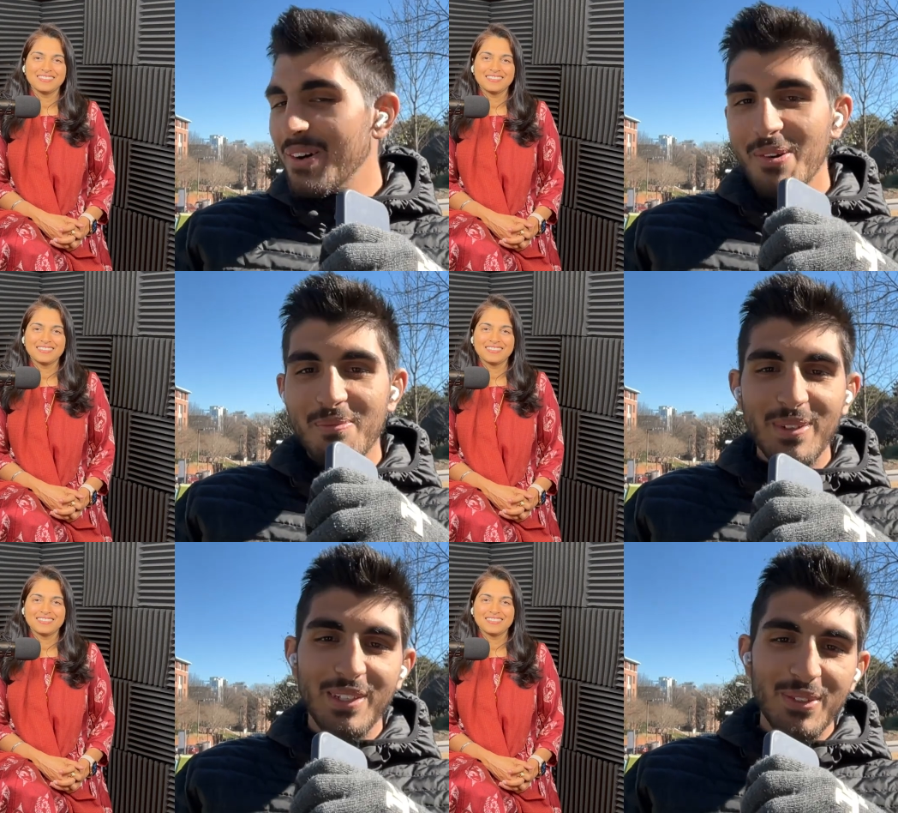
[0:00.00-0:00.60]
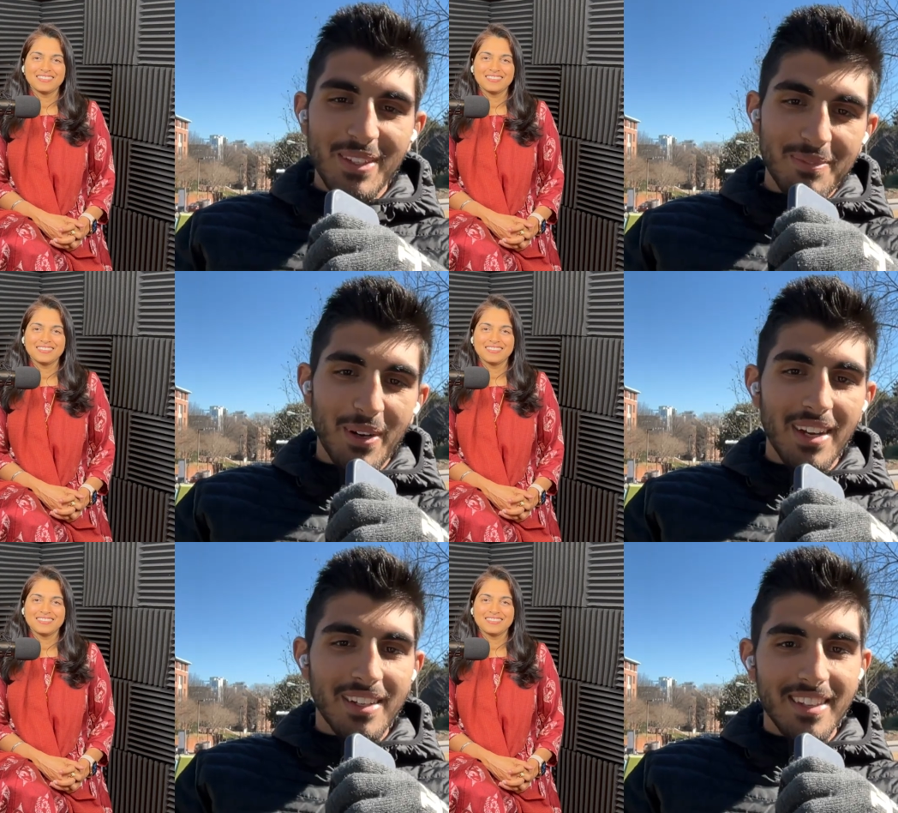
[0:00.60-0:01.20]
Speaker 1: open doing the
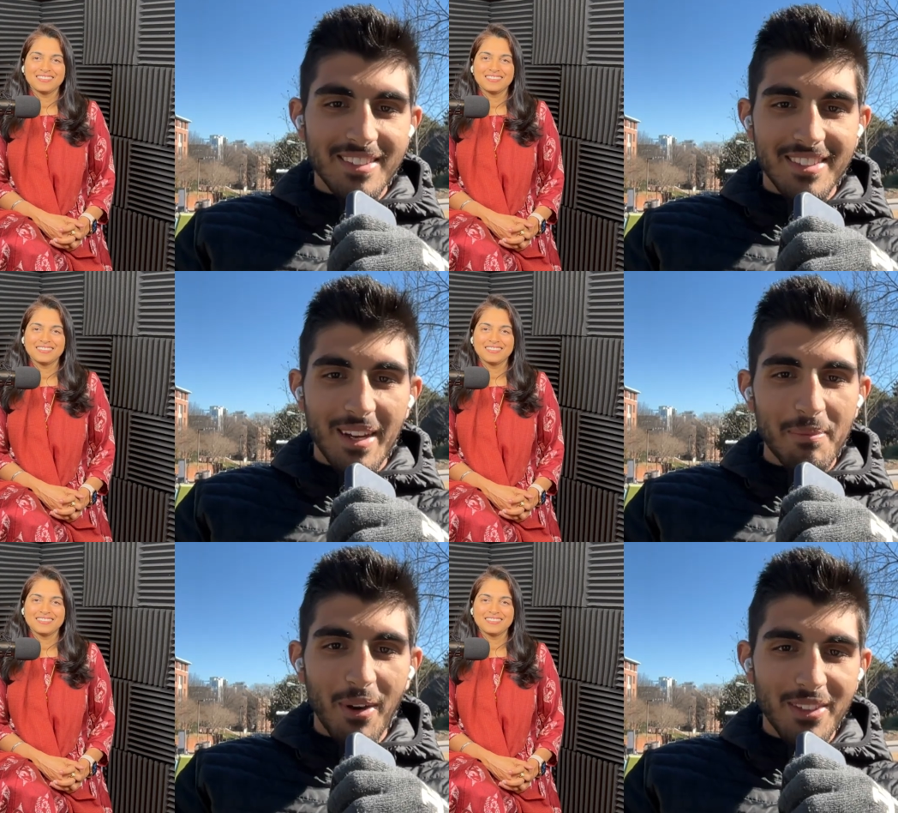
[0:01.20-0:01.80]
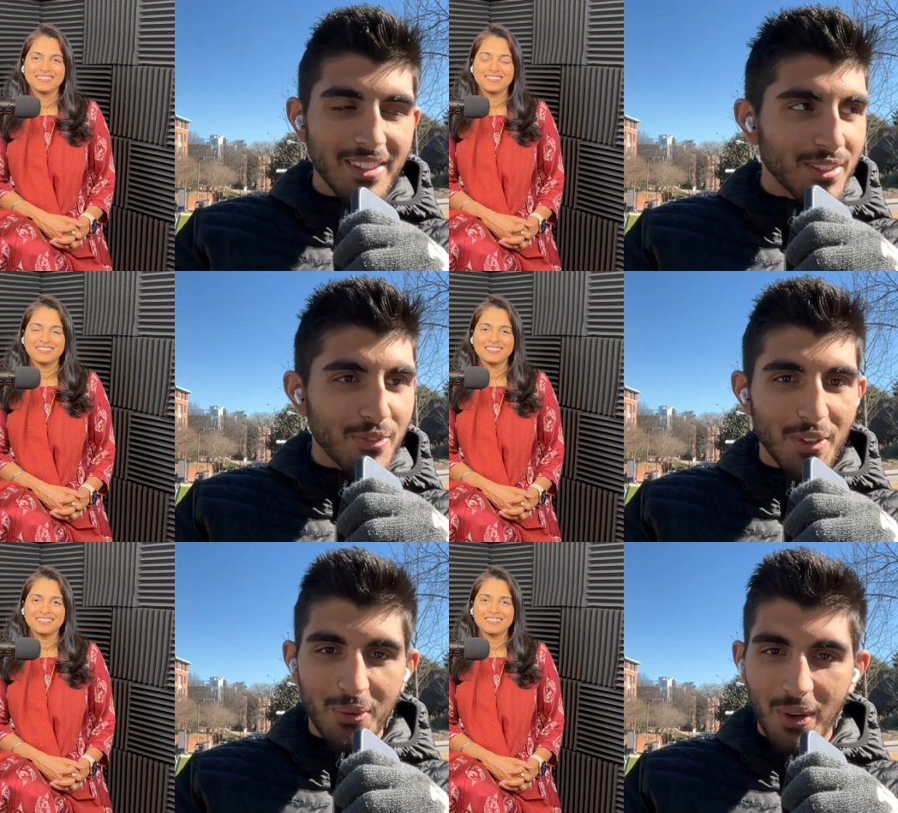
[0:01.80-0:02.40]
podcast I apologize
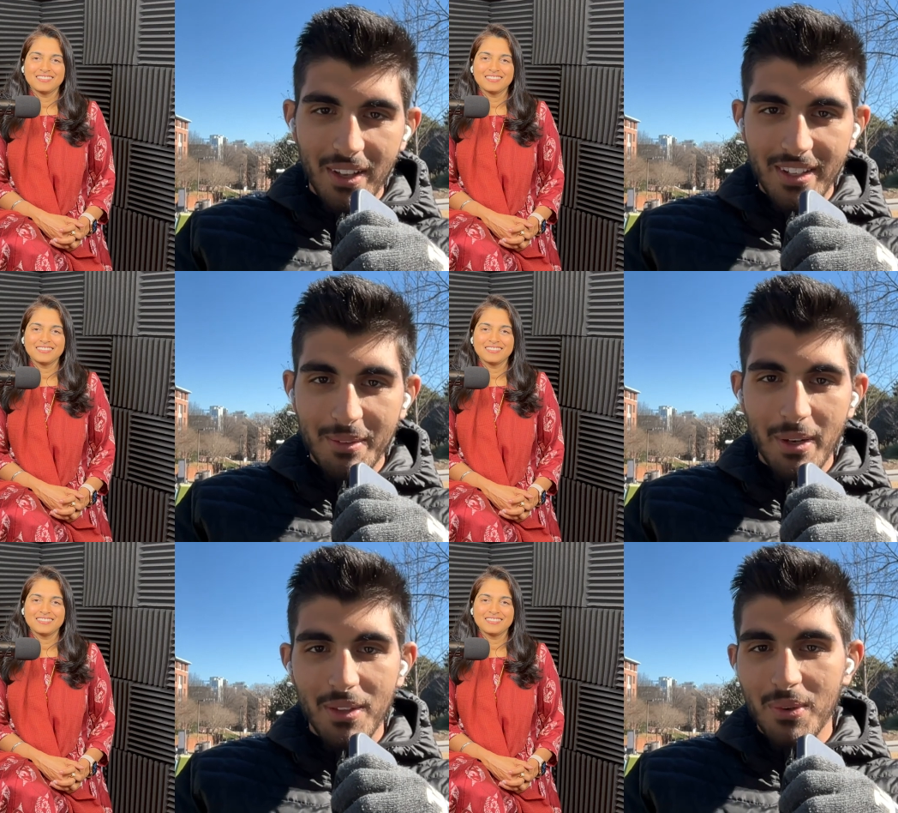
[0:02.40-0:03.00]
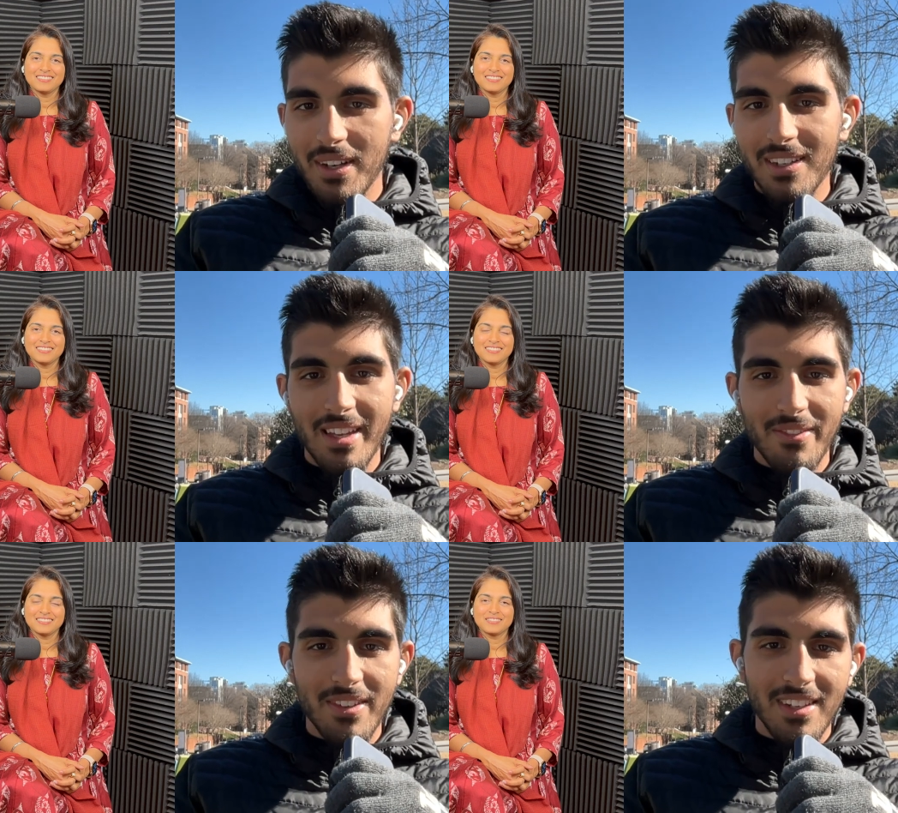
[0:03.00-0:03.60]
for the quality by the way
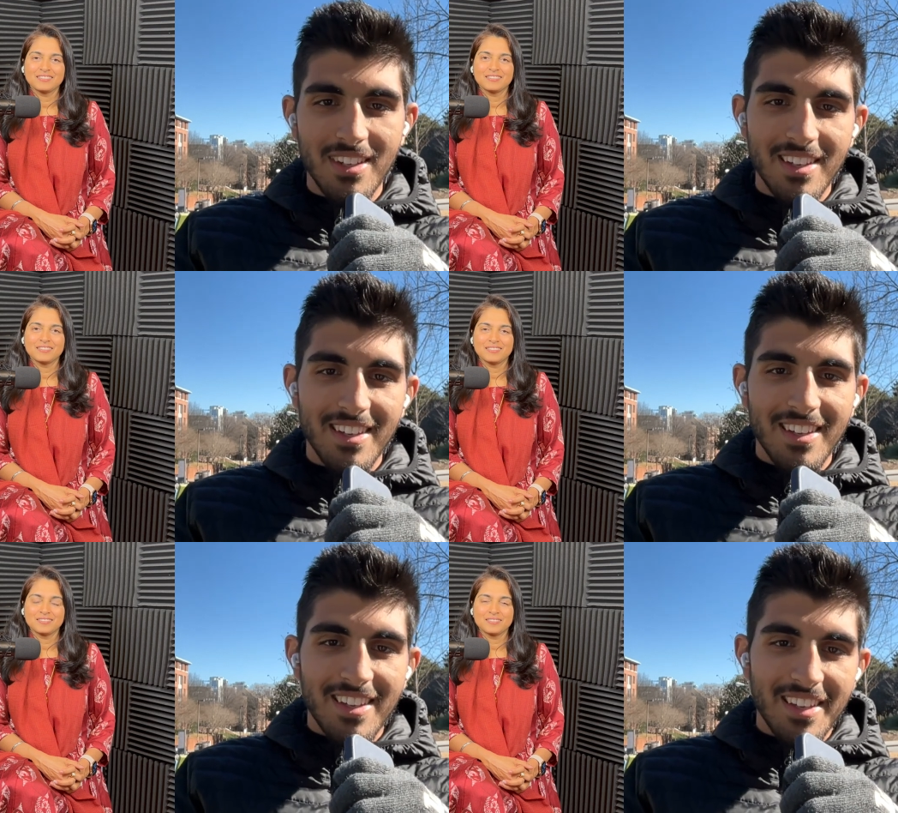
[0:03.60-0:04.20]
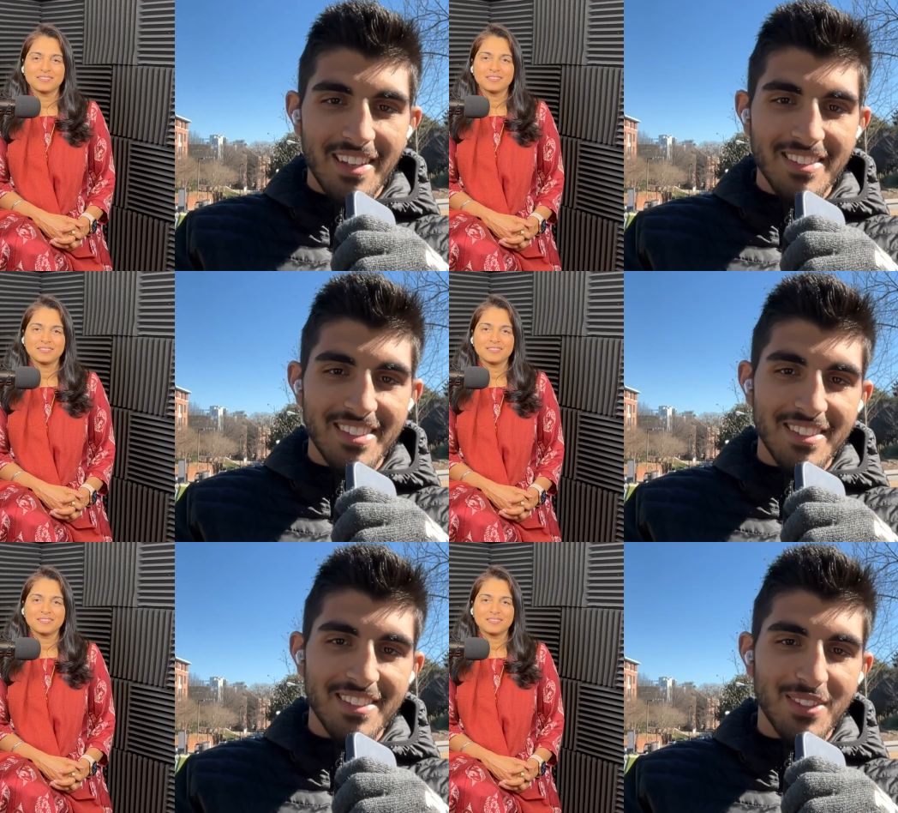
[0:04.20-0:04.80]
if it
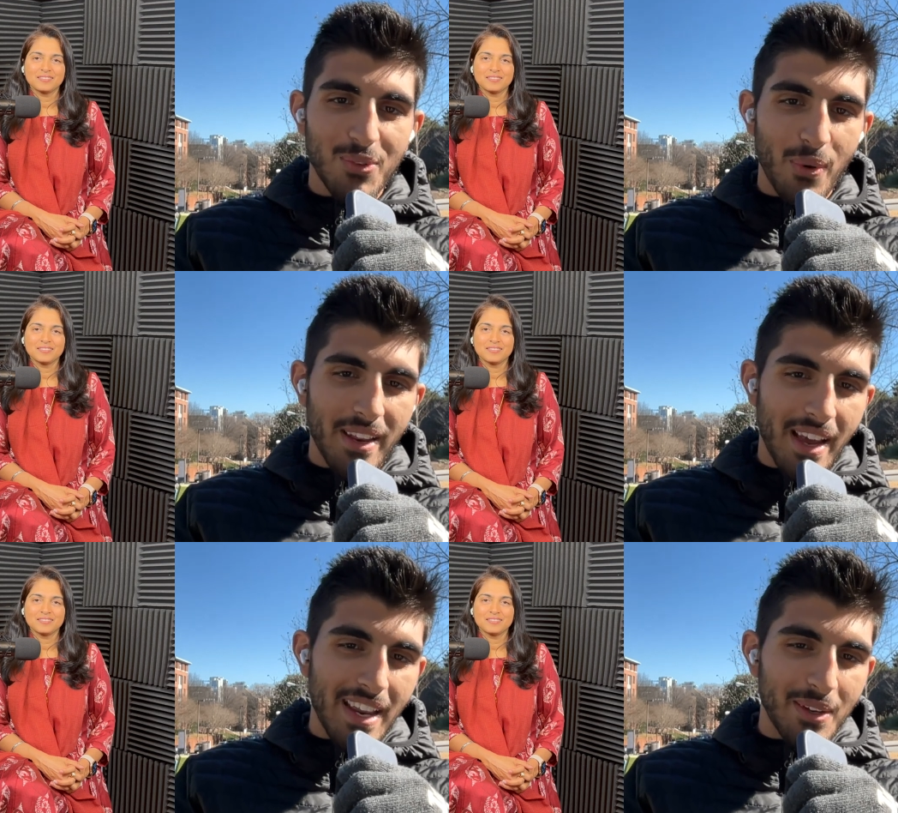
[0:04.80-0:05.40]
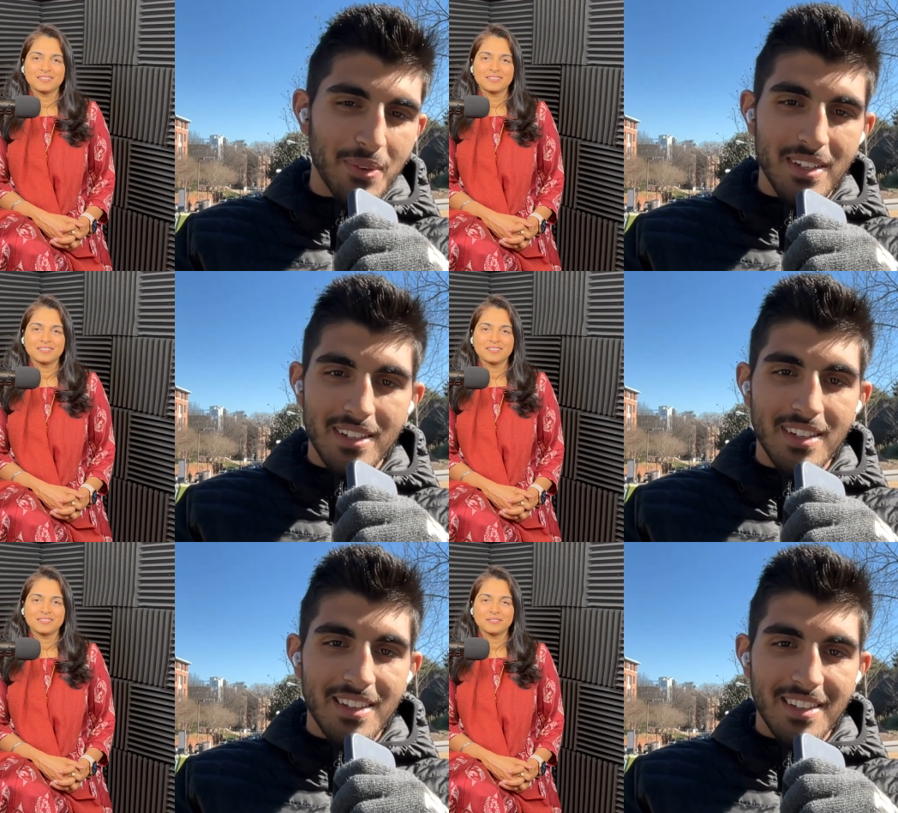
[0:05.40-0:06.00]
isn't quite adequate
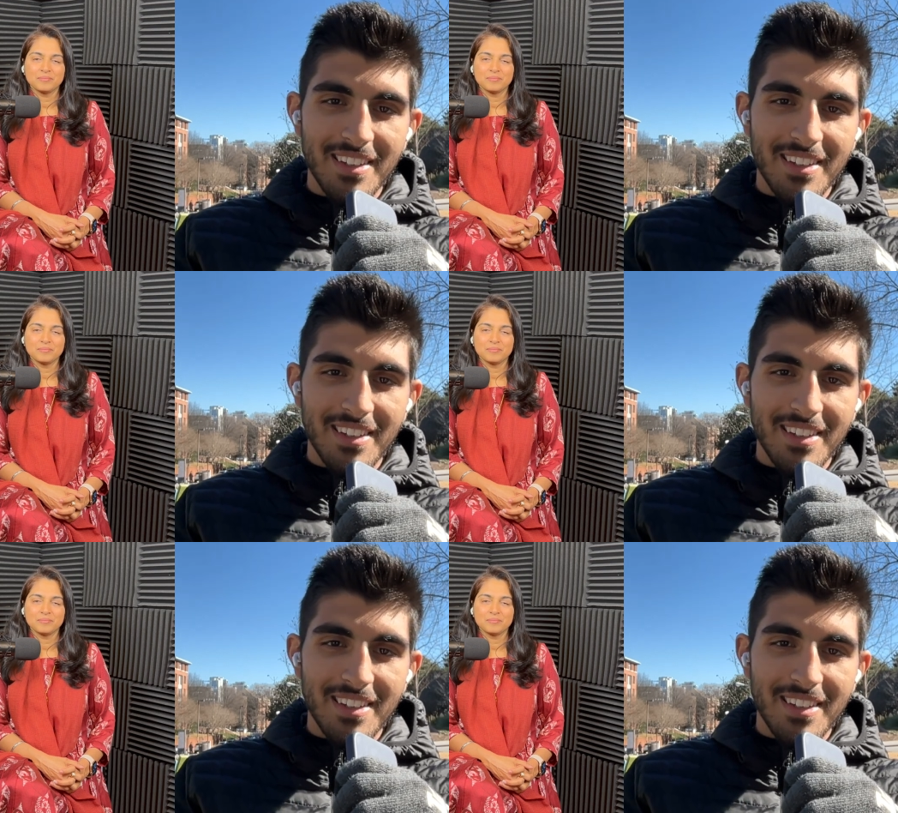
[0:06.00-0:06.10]
mm-hmm.